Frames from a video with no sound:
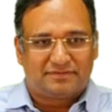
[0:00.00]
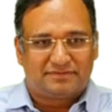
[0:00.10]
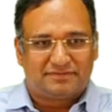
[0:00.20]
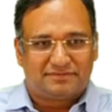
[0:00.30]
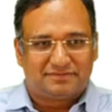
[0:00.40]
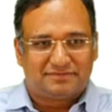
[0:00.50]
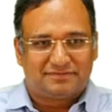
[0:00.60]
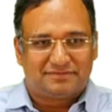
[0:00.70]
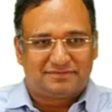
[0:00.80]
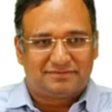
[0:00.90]

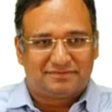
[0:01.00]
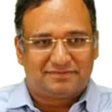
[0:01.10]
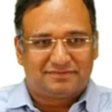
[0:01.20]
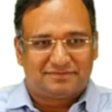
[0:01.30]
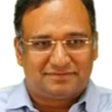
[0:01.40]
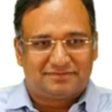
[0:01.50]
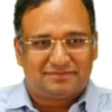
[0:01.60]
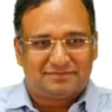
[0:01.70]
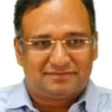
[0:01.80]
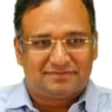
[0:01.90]

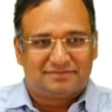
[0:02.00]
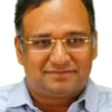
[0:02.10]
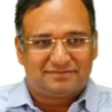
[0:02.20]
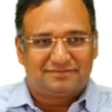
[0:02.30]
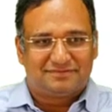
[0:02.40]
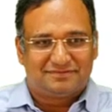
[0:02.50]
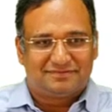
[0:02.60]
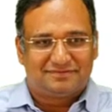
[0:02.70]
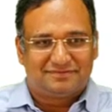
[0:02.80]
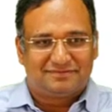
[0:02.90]

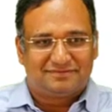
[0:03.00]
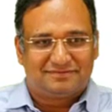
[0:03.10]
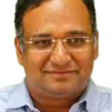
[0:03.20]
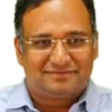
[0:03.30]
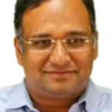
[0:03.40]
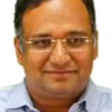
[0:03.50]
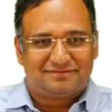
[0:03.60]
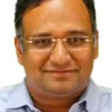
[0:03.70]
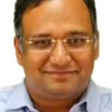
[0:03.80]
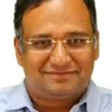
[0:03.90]

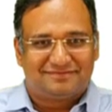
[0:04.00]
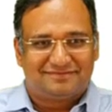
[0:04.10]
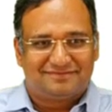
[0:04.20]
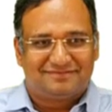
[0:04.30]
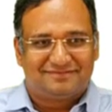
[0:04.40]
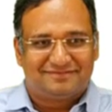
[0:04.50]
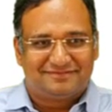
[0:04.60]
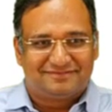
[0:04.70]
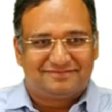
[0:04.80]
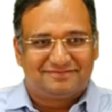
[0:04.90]

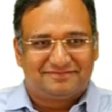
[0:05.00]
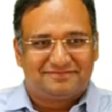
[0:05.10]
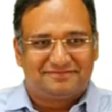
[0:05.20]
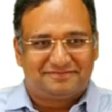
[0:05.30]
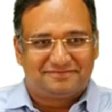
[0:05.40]
[no speech]